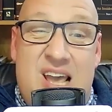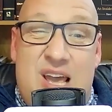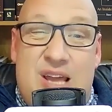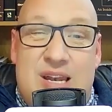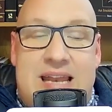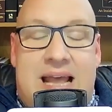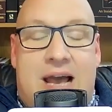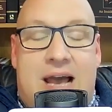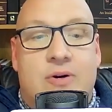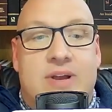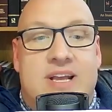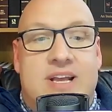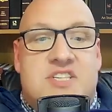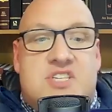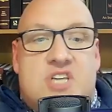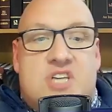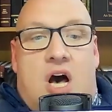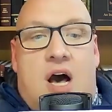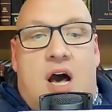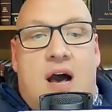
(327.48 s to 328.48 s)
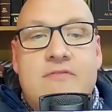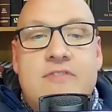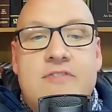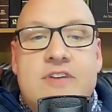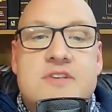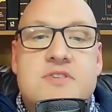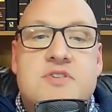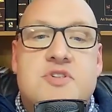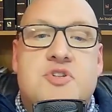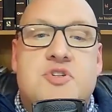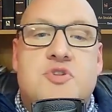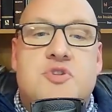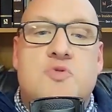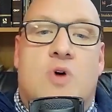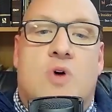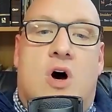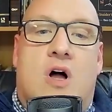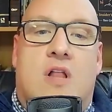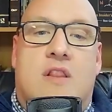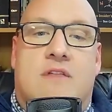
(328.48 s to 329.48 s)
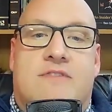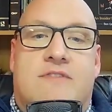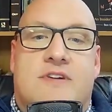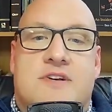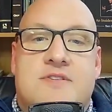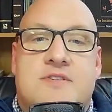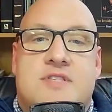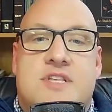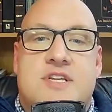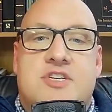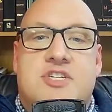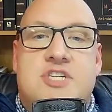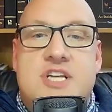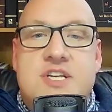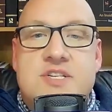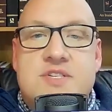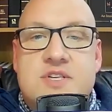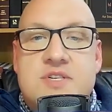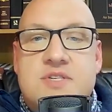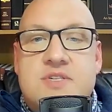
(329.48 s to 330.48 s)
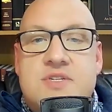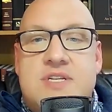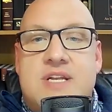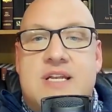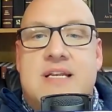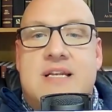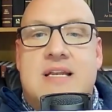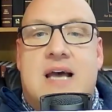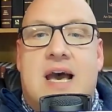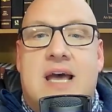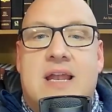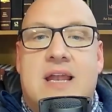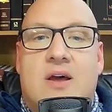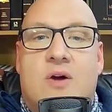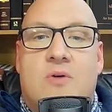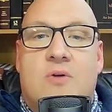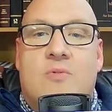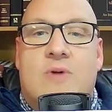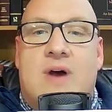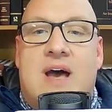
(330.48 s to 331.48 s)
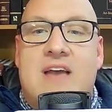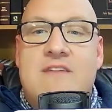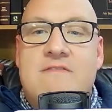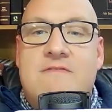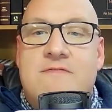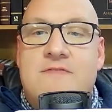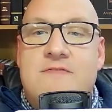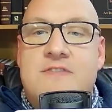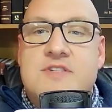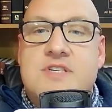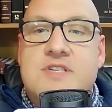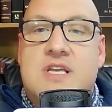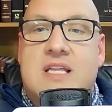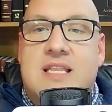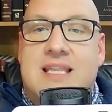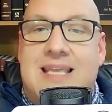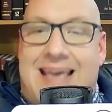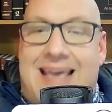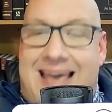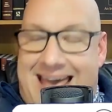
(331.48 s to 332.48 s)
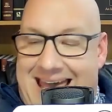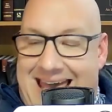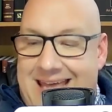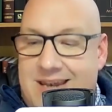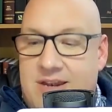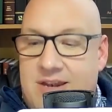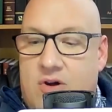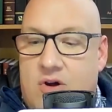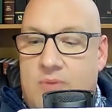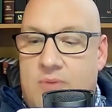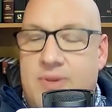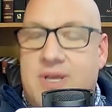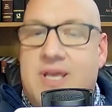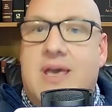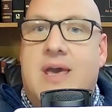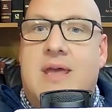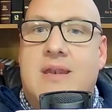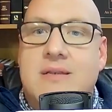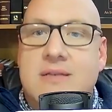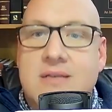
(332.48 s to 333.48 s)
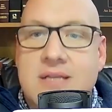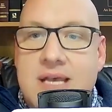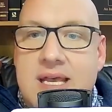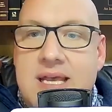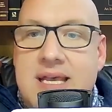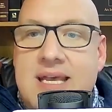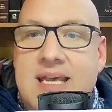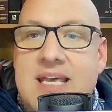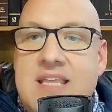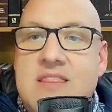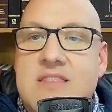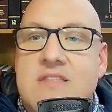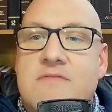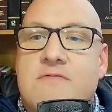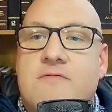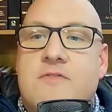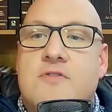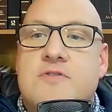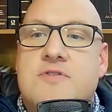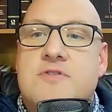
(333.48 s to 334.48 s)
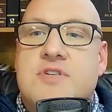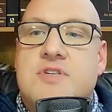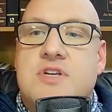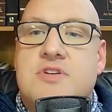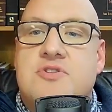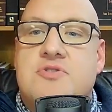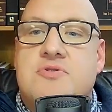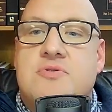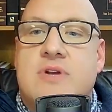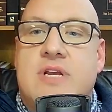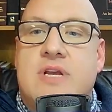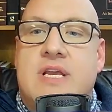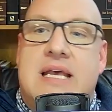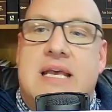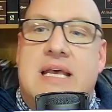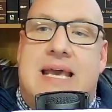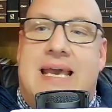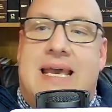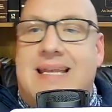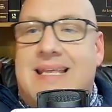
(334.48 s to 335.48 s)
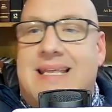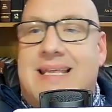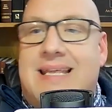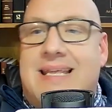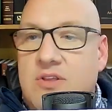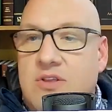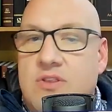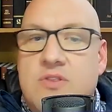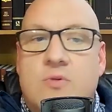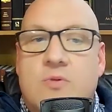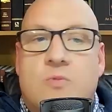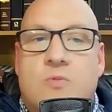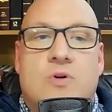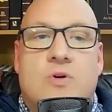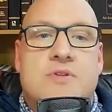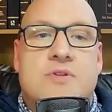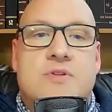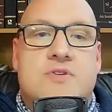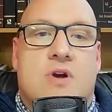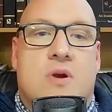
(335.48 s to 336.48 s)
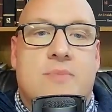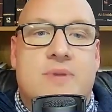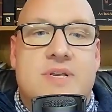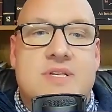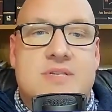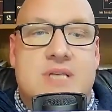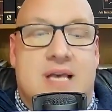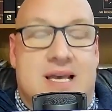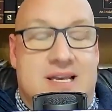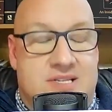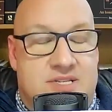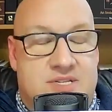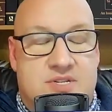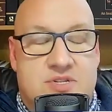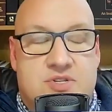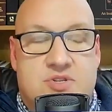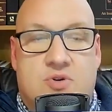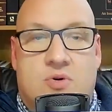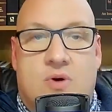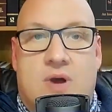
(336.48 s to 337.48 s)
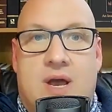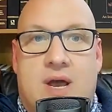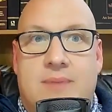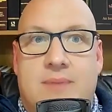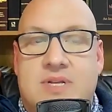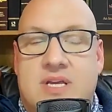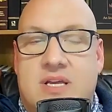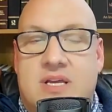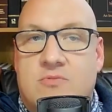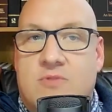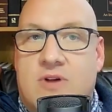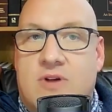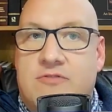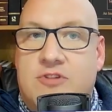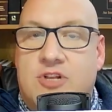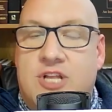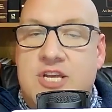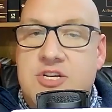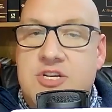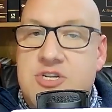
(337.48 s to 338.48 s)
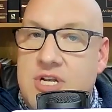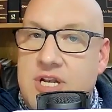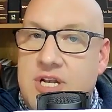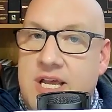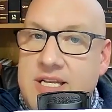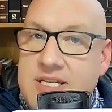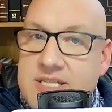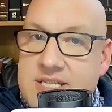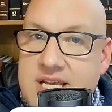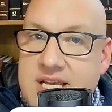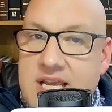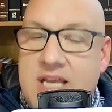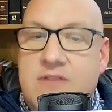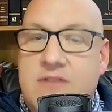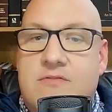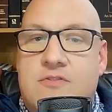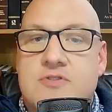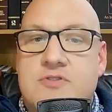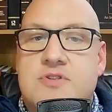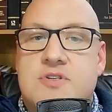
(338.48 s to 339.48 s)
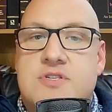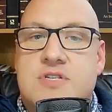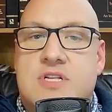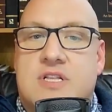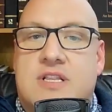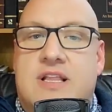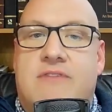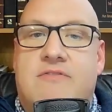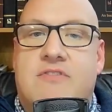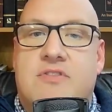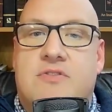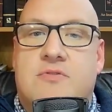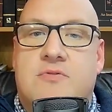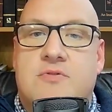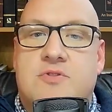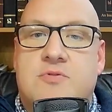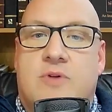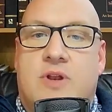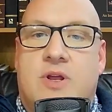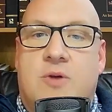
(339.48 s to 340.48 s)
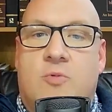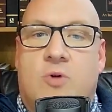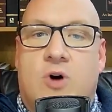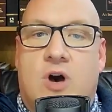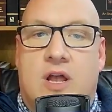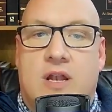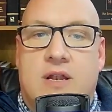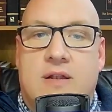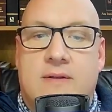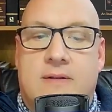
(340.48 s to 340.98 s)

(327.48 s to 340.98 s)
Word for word: Now, it's obvious to all of us that Jesus did not arrive physically at Armageddon in the first century and killed the world's armies as described in Revelation 19, verses 11 through 21.